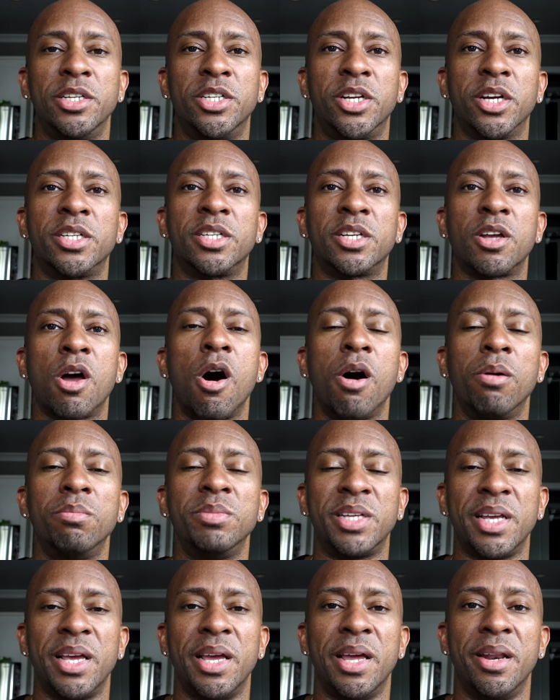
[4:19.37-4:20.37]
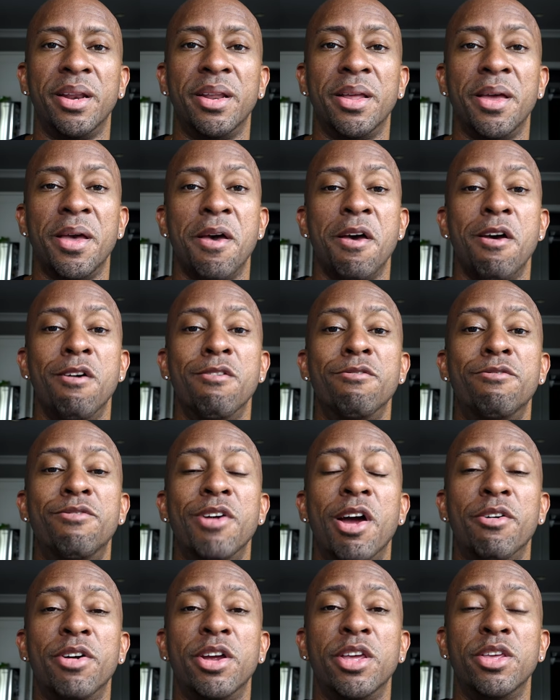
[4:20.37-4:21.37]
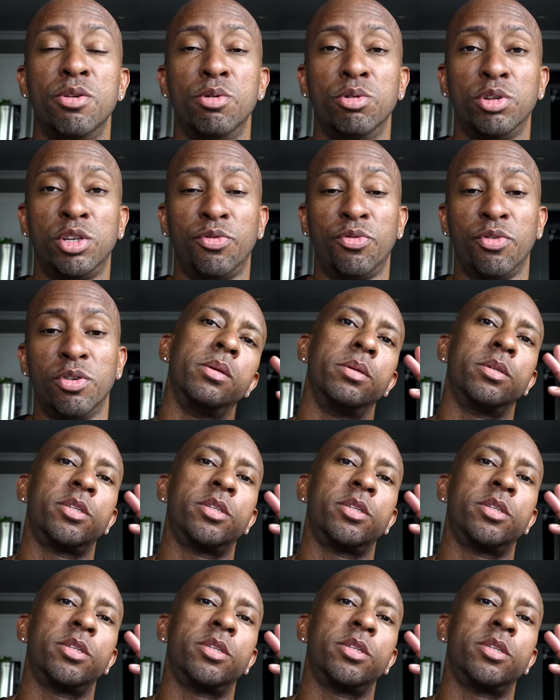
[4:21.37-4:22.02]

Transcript: just comes in very useful.